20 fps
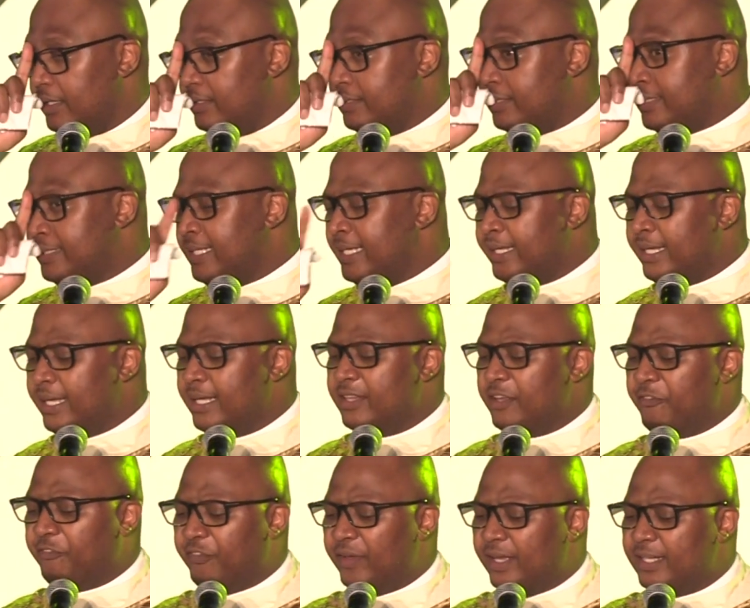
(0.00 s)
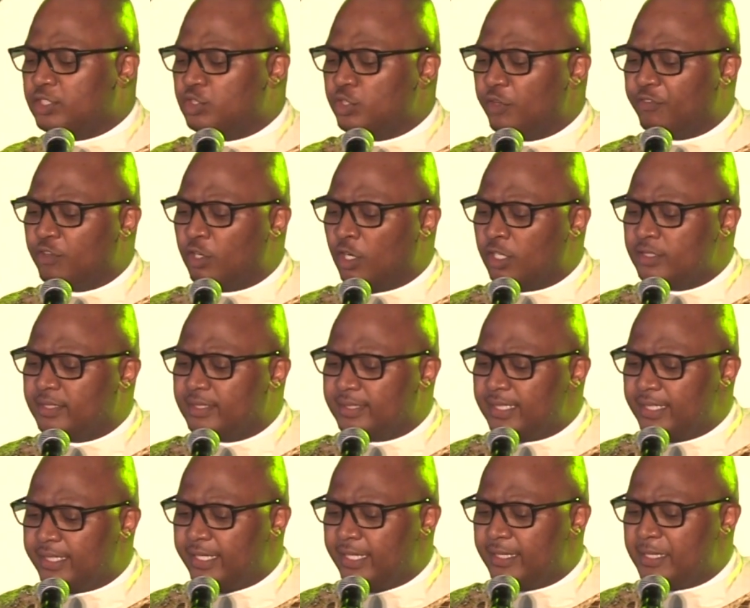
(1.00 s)
seeking the face of God,
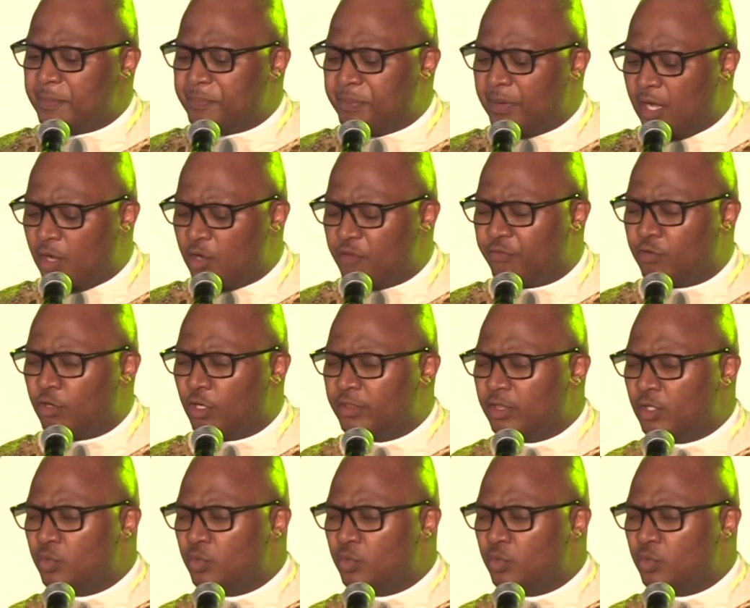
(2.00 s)
seeking the power of God,